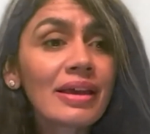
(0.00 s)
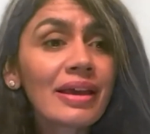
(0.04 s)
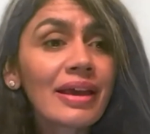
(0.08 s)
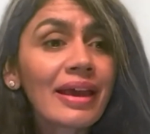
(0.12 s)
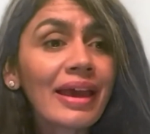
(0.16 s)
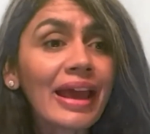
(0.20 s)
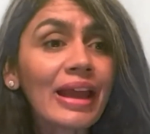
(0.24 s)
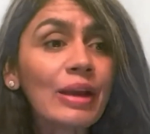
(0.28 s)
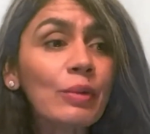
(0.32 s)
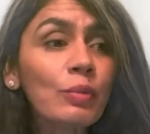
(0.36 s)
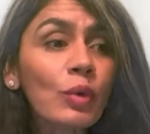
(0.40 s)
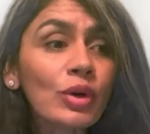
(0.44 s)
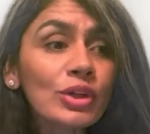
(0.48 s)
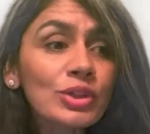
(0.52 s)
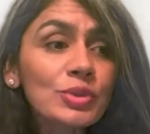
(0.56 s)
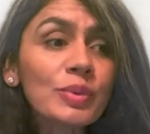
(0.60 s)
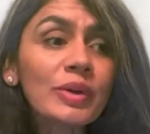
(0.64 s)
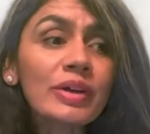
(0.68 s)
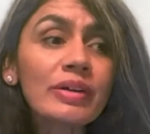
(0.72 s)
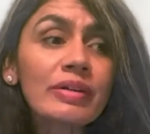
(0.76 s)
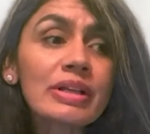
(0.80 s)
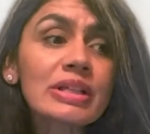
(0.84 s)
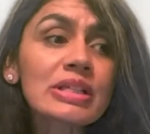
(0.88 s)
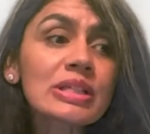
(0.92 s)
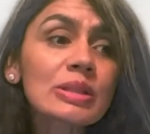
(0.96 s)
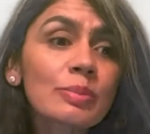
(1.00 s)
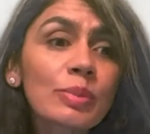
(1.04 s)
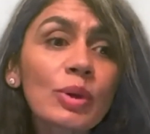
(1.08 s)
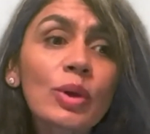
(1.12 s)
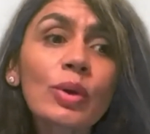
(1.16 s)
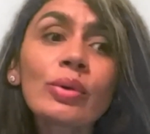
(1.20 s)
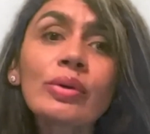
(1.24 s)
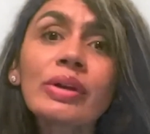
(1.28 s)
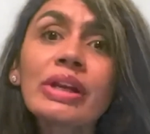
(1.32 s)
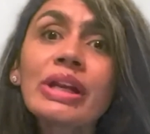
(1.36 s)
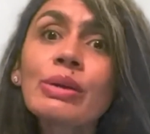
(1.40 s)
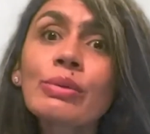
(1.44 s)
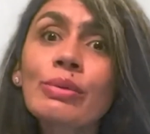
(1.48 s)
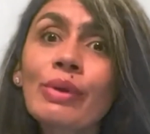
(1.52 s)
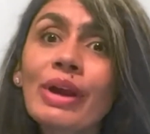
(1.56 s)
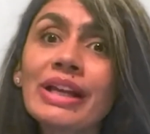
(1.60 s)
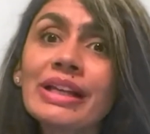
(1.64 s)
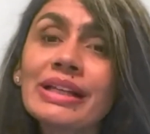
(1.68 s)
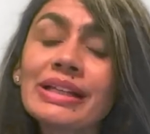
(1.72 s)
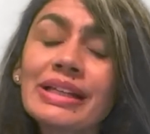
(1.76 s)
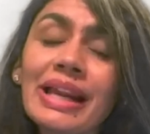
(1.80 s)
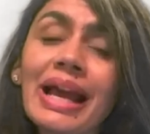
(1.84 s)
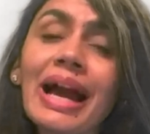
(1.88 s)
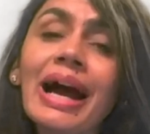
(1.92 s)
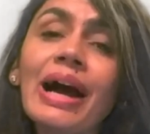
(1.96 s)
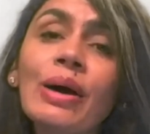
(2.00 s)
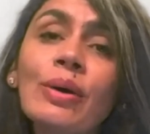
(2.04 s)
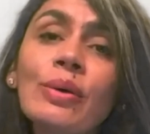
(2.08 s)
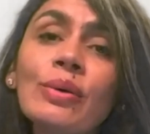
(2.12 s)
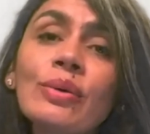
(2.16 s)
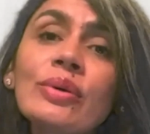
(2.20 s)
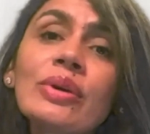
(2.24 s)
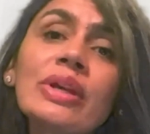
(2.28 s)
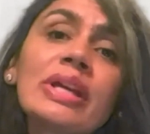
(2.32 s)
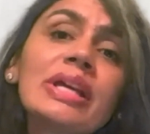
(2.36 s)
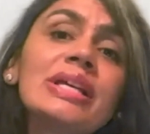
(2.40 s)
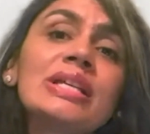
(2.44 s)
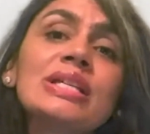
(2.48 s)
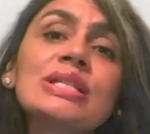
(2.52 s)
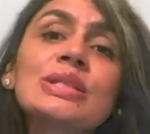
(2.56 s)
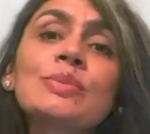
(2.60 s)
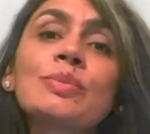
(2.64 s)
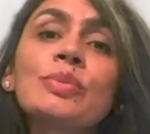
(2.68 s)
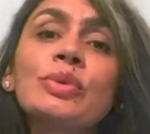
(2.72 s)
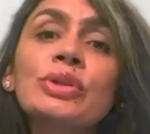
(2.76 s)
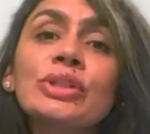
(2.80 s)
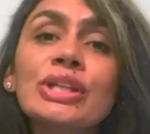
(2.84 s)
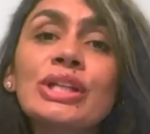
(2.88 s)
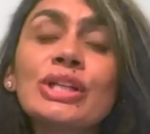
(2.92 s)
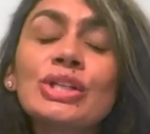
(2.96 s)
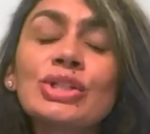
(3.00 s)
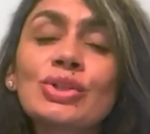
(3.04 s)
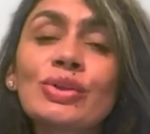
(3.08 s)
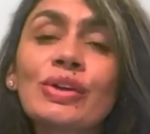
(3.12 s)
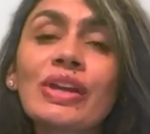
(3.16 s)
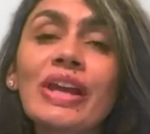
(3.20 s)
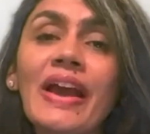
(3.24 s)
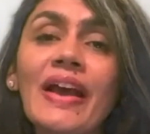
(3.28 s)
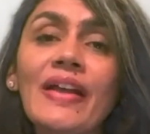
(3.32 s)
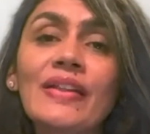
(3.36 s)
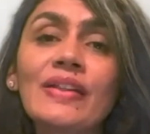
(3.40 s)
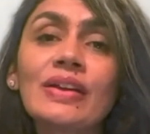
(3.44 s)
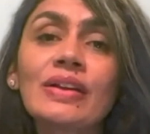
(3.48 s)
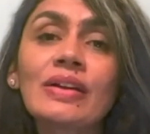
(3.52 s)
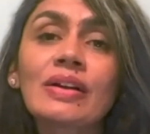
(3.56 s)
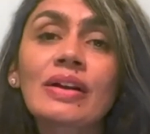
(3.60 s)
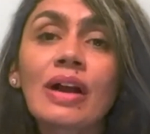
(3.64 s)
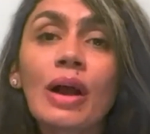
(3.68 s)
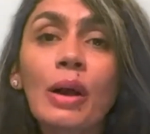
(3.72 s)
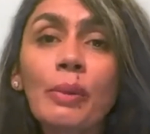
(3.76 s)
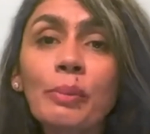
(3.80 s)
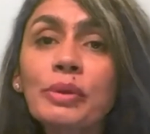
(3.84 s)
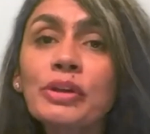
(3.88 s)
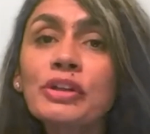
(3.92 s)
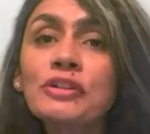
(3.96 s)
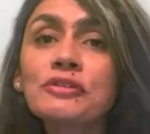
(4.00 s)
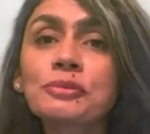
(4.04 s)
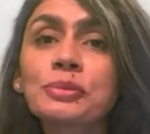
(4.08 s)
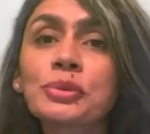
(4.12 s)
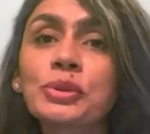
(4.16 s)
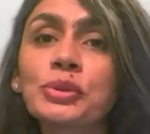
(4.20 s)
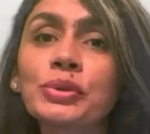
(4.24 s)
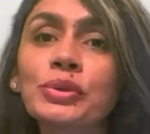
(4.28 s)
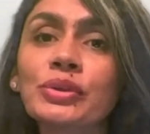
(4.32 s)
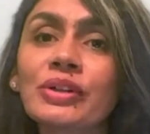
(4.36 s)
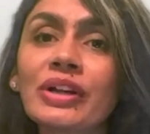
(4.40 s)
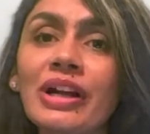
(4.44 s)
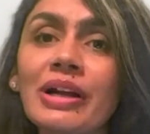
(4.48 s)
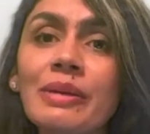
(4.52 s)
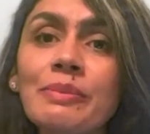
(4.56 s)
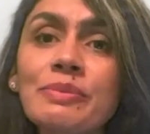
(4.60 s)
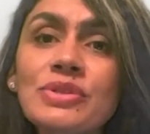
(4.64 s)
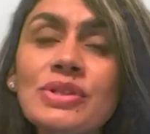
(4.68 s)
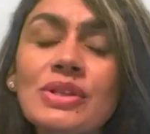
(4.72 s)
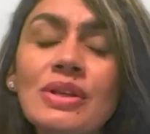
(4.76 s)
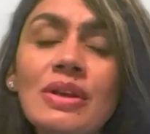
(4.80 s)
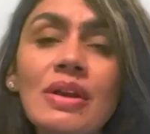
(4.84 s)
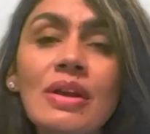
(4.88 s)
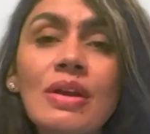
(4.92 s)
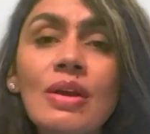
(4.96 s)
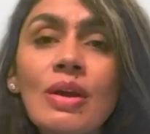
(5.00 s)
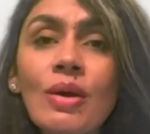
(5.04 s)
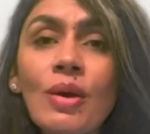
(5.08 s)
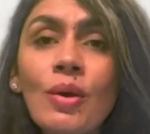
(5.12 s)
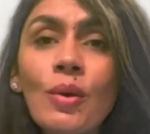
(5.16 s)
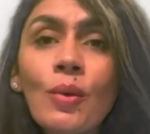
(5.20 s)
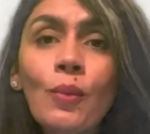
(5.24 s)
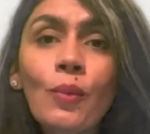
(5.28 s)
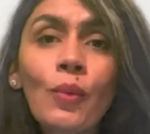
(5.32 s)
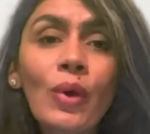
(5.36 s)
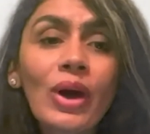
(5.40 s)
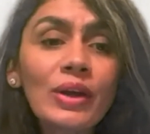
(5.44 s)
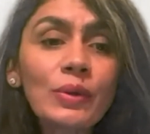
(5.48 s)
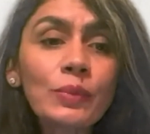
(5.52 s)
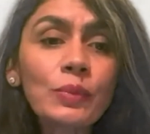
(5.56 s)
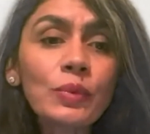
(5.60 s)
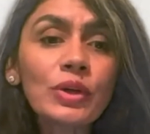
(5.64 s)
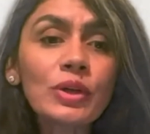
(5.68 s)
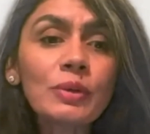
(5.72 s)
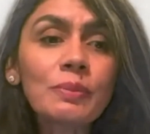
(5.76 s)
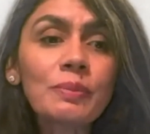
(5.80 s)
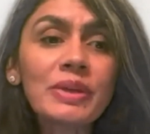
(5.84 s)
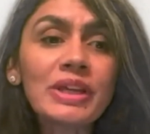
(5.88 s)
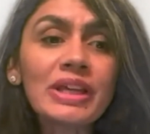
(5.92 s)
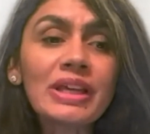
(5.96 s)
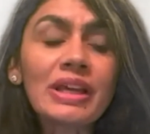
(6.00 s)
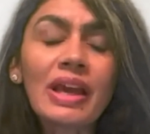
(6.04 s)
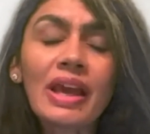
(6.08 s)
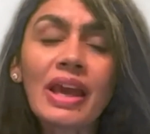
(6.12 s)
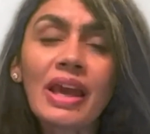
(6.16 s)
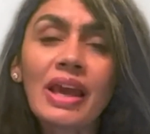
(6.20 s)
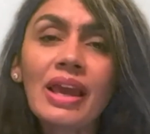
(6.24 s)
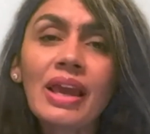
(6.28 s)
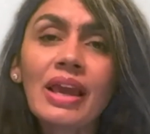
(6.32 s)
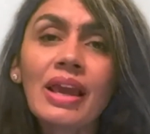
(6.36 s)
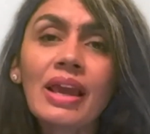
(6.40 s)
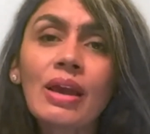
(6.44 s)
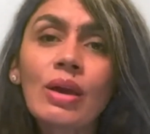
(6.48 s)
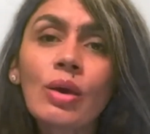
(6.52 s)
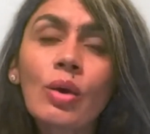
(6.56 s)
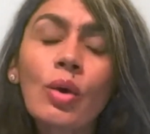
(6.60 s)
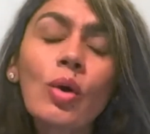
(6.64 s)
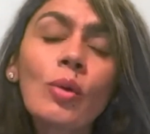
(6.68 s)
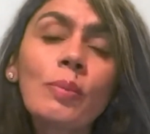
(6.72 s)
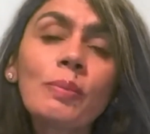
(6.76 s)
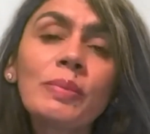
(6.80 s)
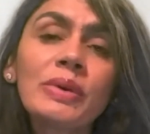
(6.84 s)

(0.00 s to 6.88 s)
And what we're exploring right now is putting together a couple of programs. One would be a Hope